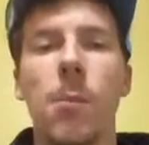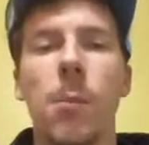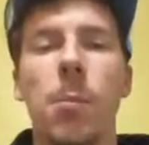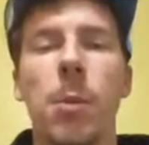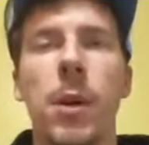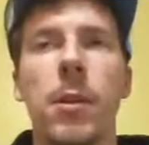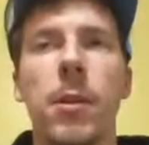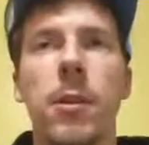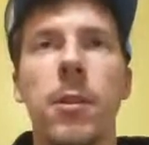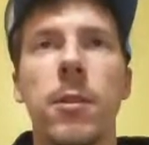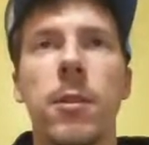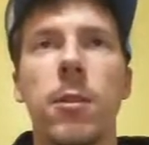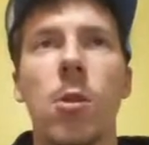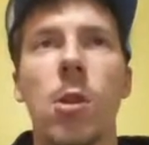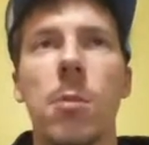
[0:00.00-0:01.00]
But this
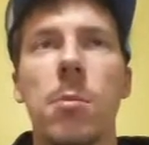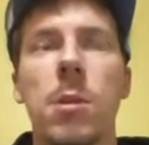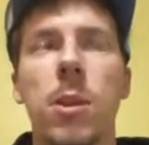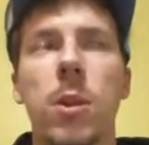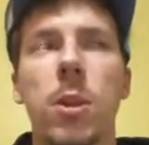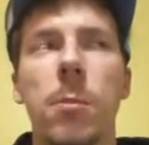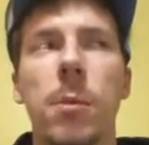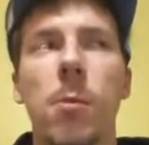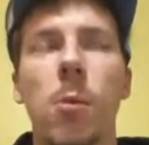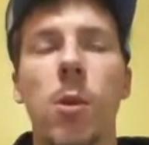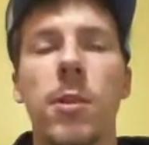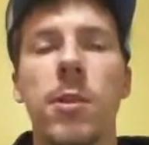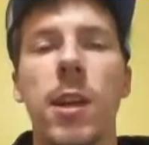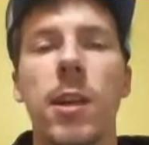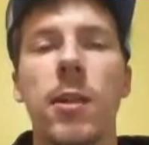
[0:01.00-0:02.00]
is going to be a little bit more
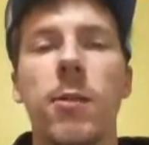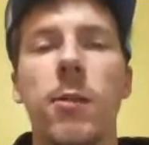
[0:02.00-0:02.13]
intense